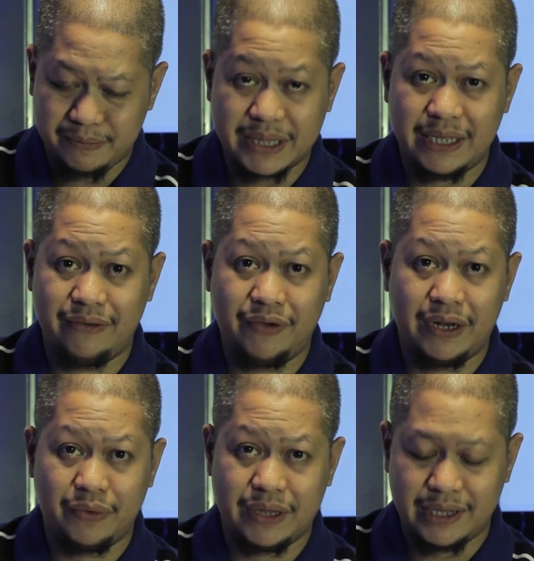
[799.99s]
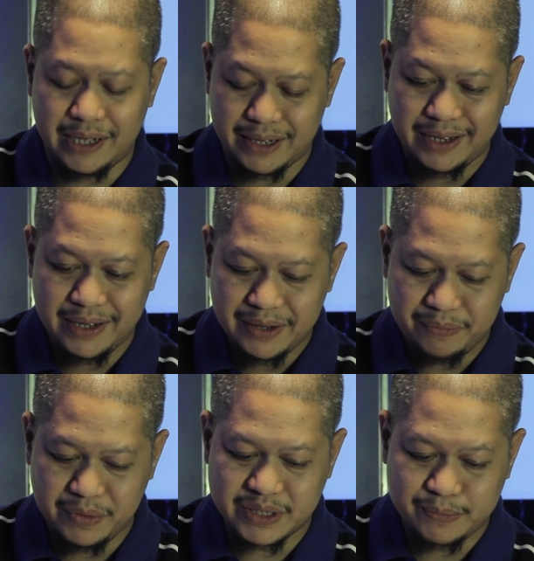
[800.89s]
But even with the
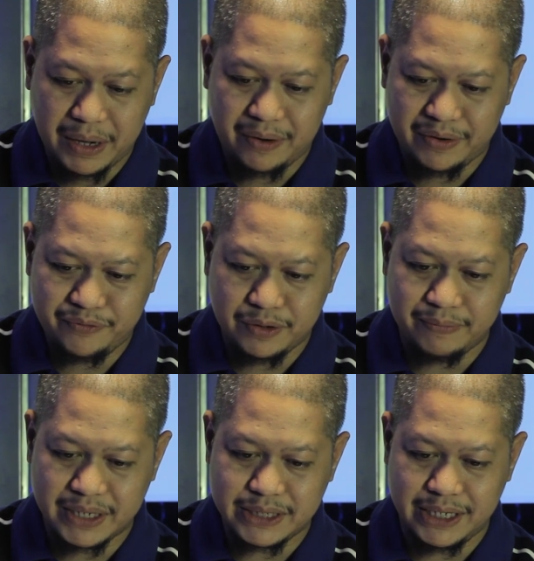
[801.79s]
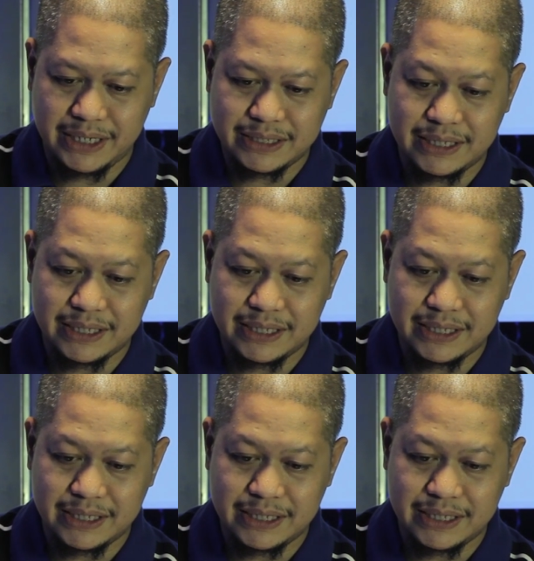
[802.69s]
most powerful machines,